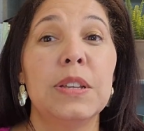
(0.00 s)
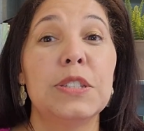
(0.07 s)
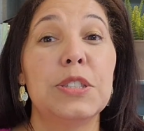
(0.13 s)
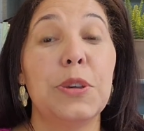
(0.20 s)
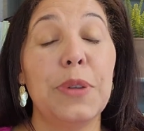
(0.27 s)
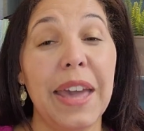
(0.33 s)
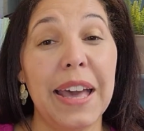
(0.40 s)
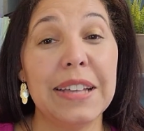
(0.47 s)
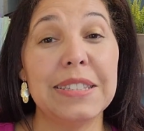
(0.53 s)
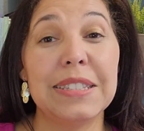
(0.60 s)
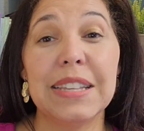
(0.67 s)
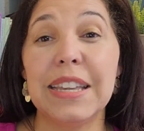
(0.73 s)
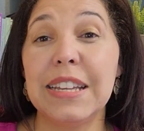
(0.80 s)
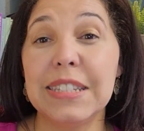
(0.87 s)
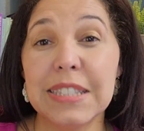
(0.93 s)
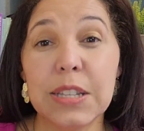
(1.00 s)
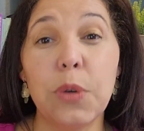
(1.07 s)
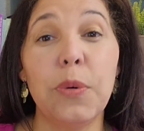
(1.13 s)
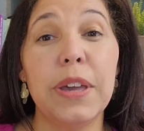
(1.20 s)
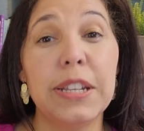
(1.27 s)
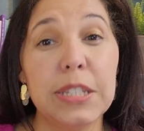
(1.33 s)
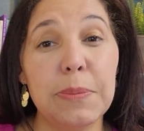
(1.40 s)
So yes, it's
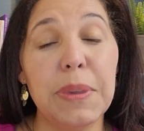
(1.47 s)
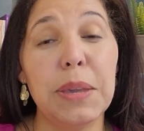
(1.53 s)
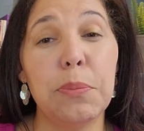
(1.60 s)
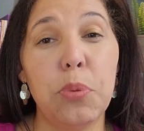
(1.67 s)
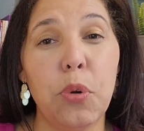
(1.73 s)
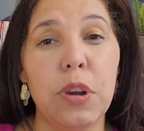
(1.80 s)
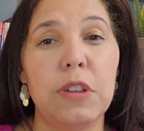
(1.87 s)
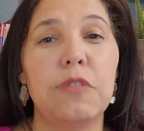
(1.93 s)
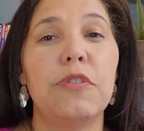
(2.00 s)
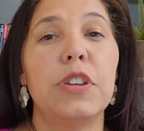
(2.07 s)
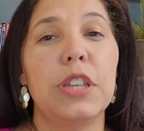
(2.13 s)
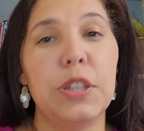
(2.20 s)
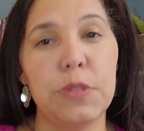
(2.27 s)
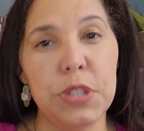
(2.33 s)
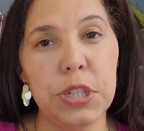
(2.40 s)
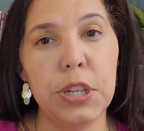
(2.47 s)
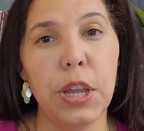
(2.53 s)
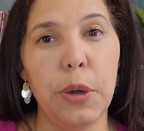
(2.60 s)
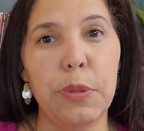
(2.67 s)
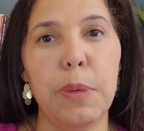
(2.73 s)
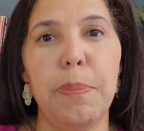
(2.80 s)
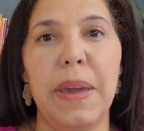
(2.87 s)
going to be important for you to
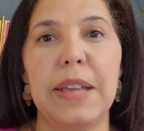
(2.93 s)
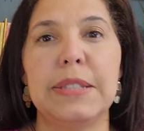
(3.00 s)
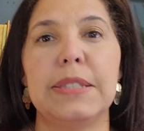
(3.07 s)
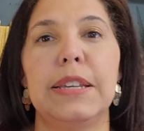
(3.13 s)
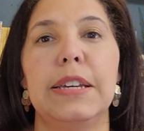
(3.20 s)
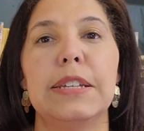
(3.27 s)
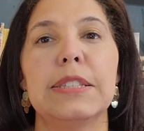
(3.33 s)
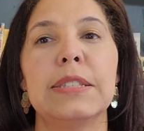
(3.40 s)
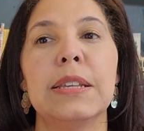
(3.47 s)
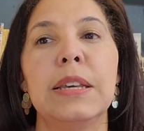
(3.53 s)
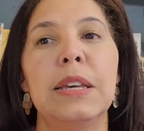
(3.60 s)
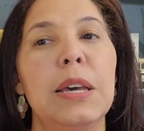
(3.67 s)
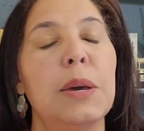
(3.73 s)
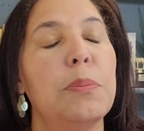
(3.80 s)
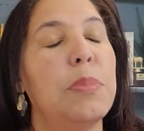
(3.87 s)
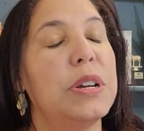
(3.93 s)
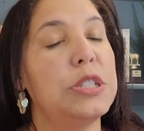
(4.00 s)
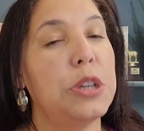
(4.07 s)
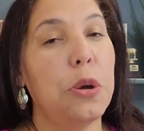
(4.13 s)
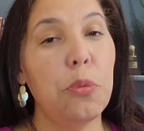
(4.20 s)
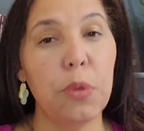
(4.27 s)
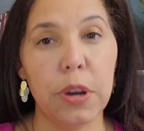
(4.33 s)
know the basics, but
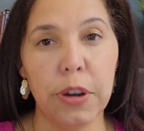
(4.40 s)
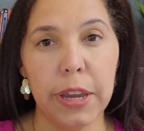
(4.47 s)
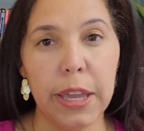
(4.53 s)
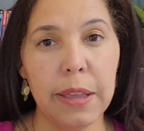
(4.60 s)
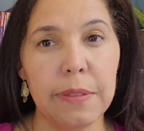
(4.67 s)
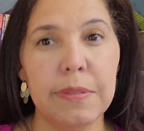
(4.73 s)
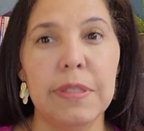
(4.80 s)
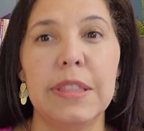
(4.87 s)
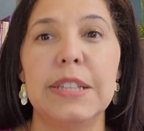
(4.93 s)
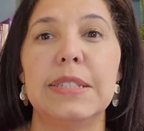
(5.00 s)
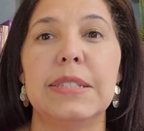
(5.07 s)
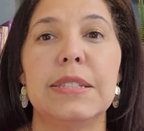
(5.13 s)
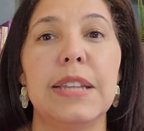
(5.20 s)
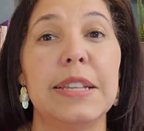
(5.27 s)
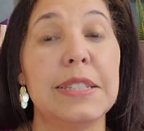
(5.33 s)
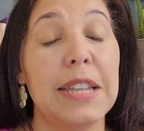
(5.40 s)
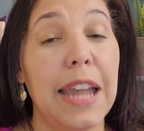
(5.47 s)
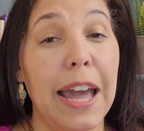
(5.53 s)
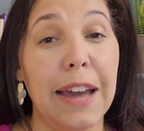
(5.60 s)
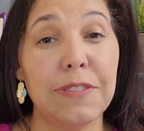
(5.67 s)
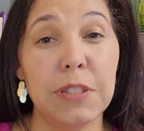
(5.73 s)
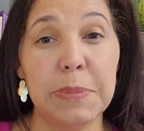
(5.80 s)
don't worry, this doesn't
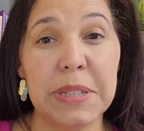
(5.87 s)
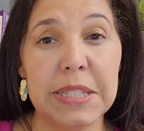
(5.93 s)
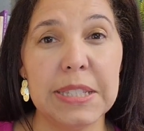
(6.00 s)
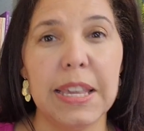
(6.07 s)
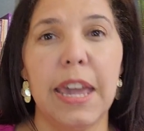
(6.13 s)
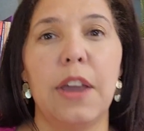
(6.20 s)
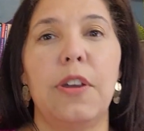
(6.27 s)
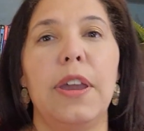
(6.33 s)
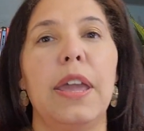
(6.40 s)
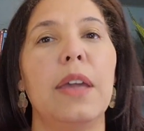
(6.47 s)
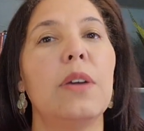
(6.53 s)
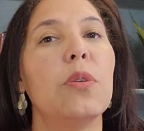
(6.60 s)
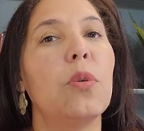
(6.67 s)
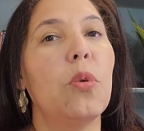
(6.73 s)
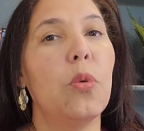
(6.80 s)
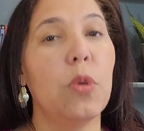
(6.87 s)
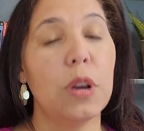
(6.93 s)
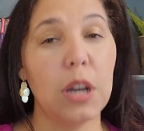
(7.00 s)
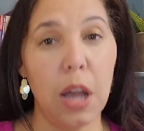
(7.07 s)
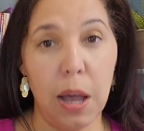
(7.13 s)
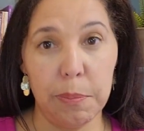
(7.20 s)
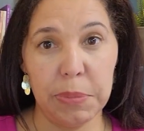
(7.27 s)
have to be scary or
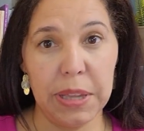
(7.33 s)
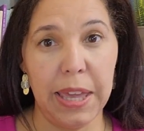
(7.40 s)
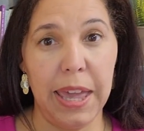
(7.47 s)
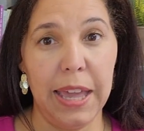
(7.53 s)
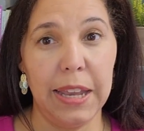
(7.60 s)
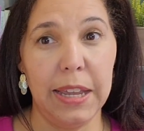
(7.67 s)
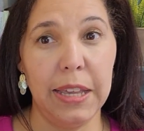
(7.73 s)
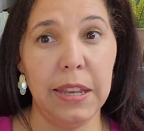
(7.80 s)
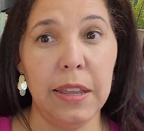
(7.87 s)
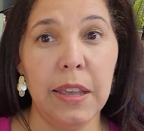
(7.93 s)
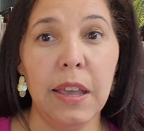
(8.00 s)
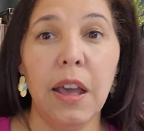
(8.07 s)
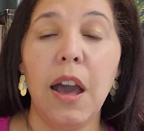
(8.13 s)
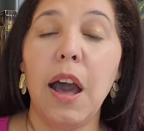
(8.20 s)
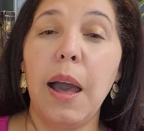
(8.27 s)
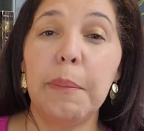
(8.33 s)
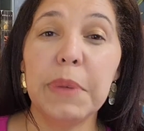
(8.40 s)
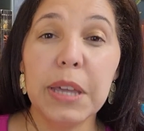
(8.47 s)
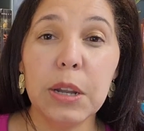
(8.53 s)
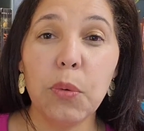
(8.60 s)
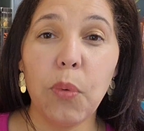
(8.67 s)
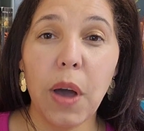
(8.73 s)
complicated. I'm
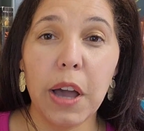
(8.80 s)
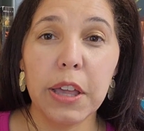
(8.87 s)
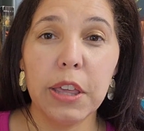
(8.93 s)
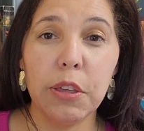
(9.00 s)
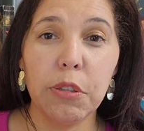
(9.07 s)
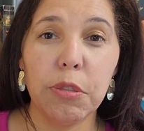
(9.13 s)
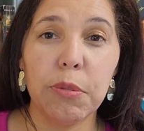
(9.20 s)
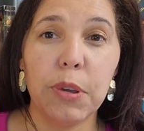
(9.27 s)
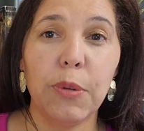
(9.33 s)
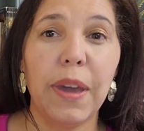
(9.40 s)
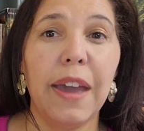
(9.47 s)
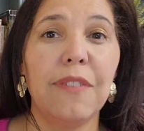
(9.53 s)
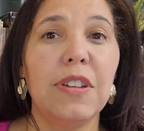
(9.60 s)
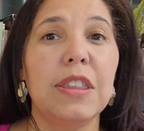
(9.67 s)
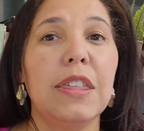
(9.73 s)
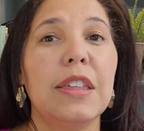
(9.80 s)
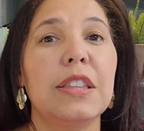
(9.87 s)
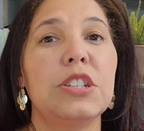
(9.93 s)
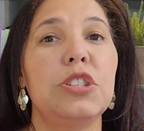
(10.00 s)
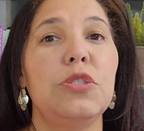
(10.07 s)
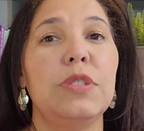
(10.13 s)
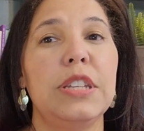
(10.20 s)
going to walk you through everything
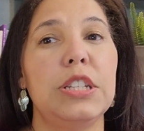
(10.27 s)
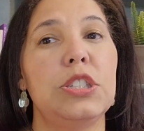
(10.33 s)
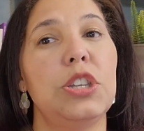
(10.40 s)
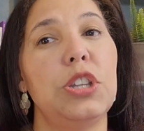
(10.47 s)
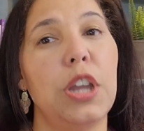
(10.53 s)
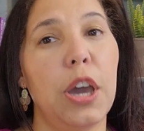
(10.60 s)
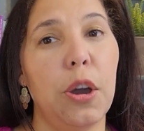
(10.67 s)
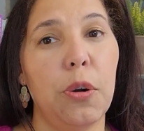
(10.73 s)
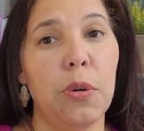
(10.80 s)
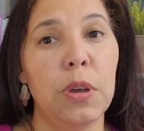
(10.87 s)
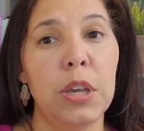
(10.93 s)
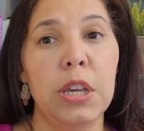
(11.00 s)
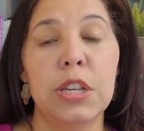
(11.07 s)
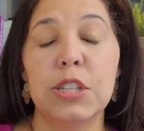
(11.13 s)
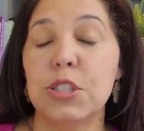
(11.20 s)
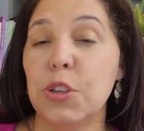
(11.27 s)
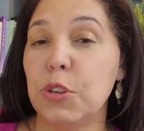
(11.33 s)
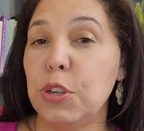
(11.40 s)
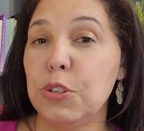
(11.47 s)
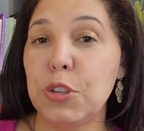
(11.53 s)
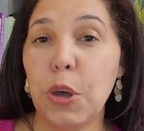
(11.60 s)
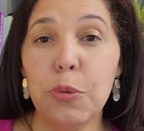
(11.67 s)
that you need to know so
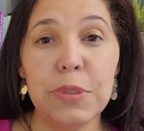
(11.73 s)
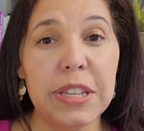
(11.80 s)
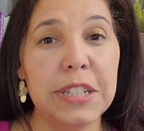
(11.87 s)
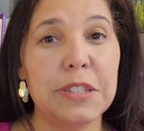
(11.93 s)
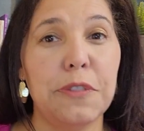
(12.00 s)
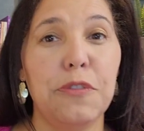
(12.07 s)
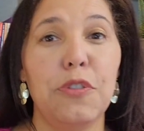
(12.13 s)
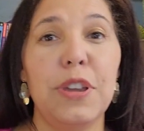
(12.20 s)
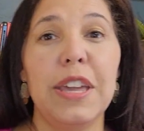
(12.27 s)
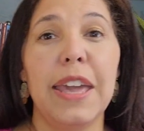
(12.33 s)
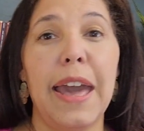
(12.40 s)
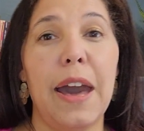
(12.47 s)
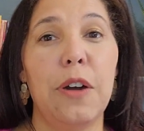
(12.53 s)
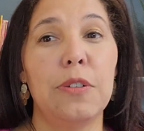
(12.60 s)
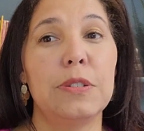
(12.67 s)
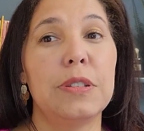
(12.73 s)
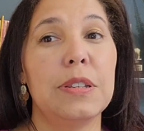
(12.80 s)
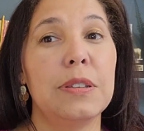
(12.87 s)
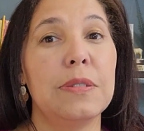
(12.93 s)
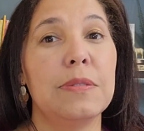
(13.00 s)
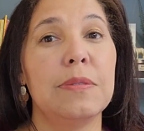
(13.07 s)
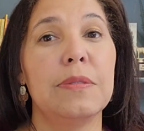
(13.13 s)
you don't need to freak out
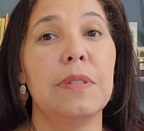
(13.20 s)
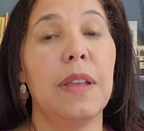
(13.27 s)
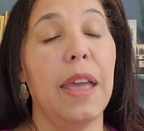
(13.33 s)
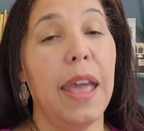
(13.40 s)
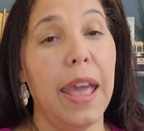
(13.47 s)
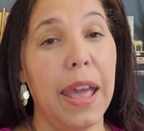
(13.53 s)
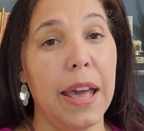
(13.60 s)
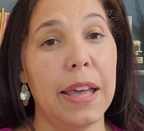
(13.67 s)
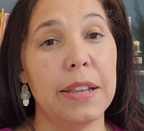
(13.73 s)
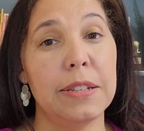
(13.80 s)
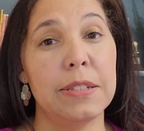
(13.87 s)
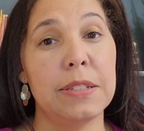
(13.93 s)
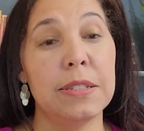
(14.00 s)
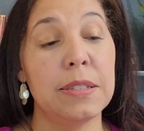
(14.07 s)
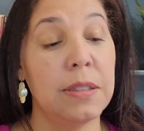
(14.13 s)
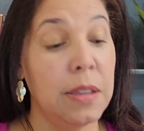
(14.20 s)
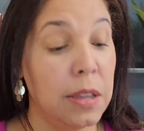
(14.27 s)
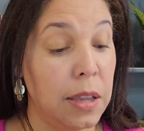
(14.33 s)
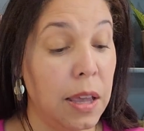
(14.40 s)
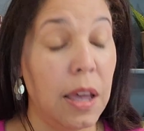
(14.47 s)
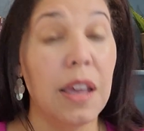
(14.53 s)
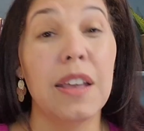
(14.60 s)
and
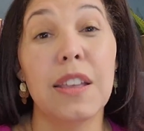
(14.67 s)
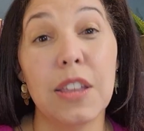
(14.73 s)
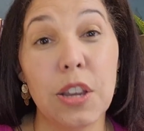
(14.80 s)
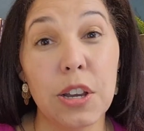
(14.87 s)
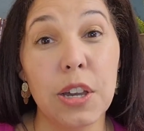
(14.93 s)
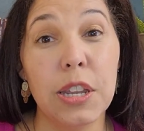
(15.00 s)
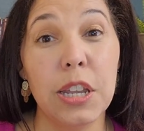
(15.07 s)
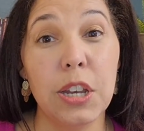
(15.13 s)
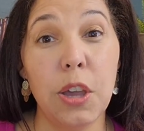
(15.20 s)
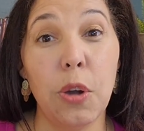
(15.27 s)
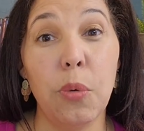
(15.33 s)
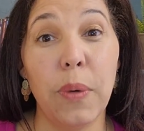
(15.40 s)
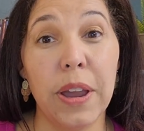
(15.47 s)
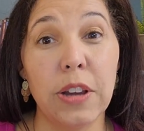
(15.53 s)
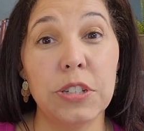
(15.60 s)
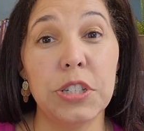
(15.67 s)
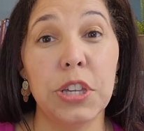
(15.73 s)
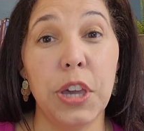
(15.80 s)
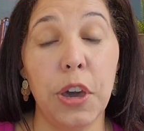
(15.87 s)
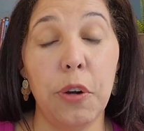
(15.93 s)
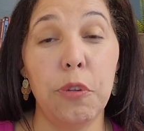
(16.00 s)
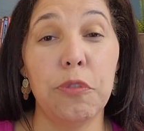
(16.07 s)
you're going to know where to
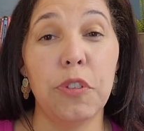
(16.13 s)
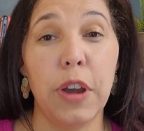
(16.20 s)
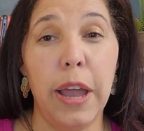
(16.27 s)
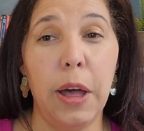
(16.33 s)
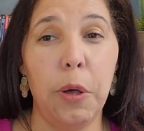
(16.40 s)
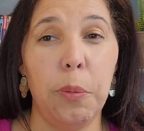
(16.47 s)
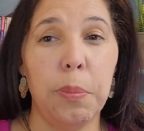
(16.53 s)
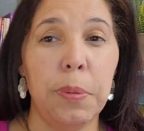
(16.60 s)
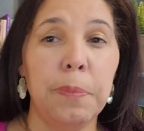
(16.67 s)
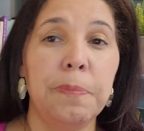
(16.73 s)
go for help.